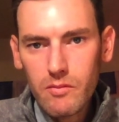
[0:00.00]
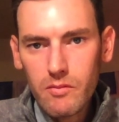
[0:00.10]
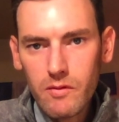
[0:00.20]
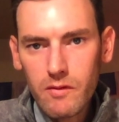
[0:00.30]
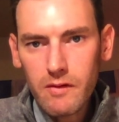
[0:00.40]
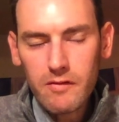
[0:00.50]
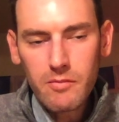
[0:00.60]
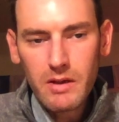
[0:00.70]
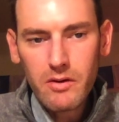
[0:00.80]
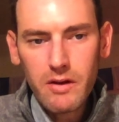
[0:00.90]
Since
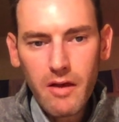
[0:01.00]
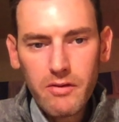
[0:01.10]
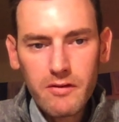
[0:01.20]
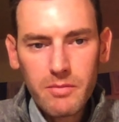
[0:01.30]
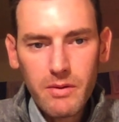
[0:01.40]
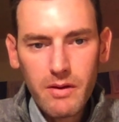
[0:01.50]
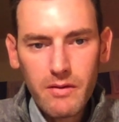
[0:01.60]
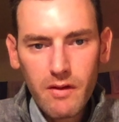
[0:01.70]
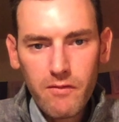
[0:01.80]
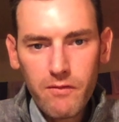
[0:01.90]
my near-death
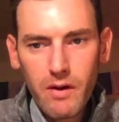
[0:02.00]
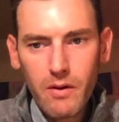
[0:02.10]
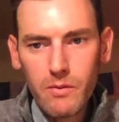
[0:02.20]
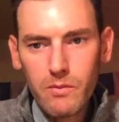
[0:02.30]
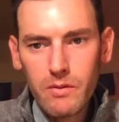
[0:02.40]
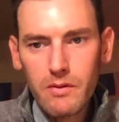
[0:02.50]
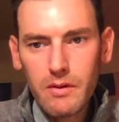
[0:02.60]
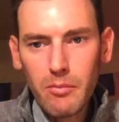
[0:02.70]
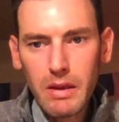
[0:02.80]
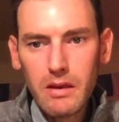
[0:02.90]
experience, I've felt
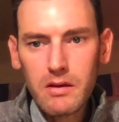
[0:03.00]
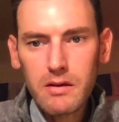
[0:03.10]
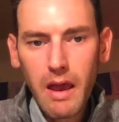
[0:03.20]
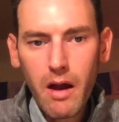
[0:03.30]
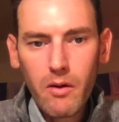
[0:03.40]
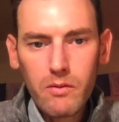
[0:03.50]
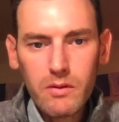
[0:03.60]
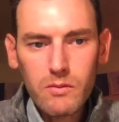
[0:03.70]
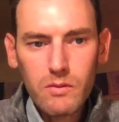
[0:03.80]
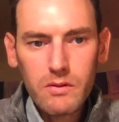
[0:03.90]
really beaten down
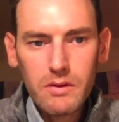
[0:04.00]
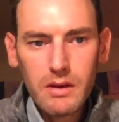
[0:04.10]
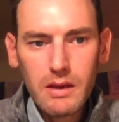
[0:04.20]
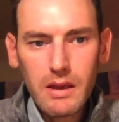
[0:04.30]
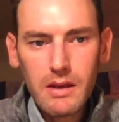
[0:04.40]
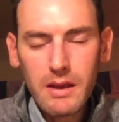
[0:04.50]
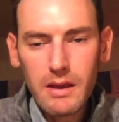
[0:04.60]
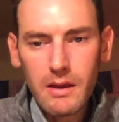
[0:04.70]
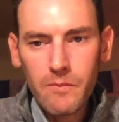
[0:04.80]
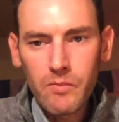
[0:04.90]
and really
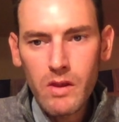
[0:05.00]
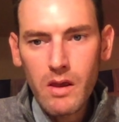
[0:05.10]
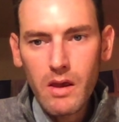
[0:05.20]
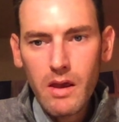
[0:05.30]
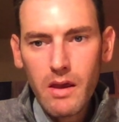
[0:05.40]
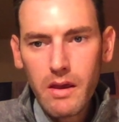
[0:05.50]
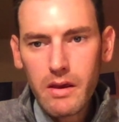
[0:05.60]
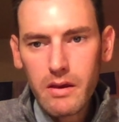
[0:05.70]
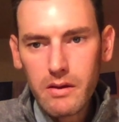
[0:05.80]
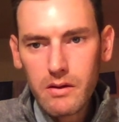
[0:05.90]
needy.
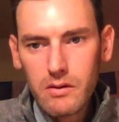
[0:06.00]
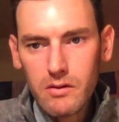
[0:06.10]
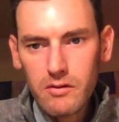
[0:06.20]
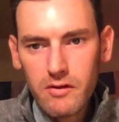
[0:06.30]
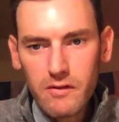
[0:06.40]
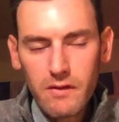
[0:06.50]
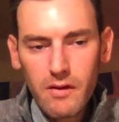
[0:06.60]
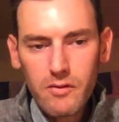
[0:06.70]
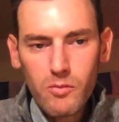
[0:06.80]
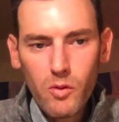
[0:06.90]
And just the
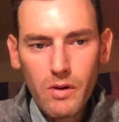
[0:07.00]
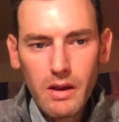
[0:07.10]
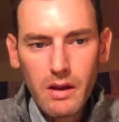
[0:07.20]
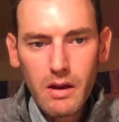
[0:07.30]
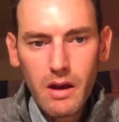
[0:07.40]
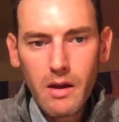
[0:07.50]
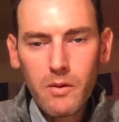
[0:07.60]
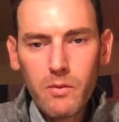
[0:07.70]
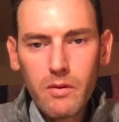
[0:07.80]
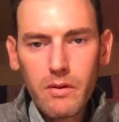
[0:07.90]
other morning, I
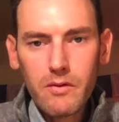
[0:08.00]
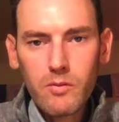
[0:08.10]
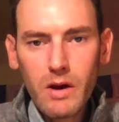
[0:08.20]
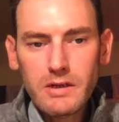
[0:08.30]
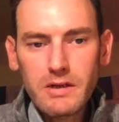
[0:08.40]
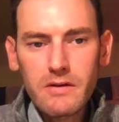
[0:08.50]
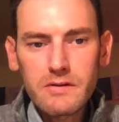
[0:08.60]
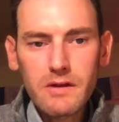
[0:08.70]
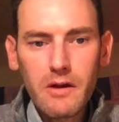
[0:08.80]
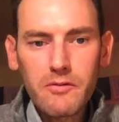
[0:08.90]
was watching a
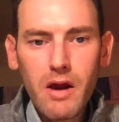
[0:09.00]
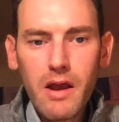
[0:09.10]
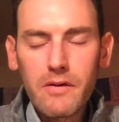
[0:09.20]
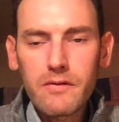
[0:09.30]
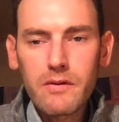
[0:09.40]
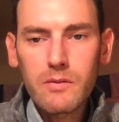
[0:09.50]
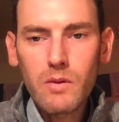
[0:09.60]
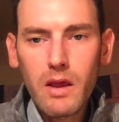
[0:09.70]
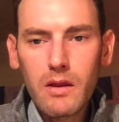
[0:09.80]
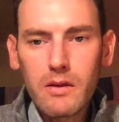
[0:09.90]
sunrise,
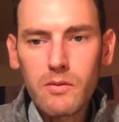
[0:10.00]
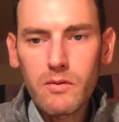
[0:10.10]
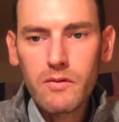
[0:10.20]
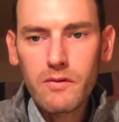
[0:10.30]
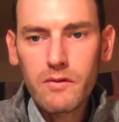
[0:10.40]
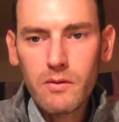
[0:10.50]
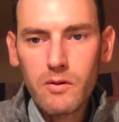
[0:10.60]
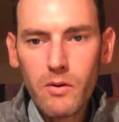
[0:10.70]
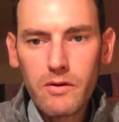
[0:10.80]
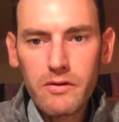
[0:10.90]
and it was a
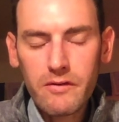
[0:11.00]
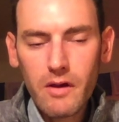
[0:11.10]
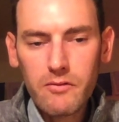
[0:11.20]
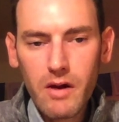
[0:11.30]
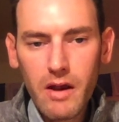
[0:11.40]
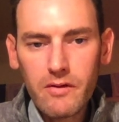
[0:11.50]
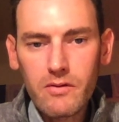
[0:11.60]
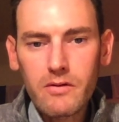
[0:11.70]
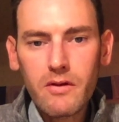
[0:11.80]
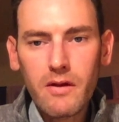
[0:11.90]
gorgeous sunrise that
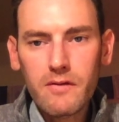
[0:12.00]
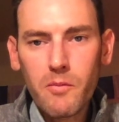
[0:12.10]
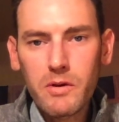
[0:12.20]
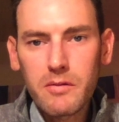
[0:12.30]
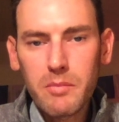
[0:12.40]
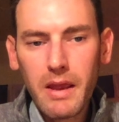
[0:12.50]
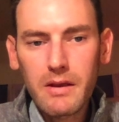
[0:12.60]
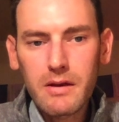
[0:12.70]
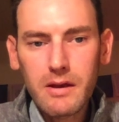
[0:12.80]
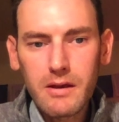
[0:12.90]
looked like someone had
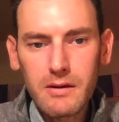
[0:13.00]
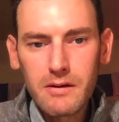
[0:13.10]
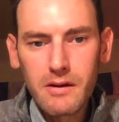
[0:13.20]
painted it.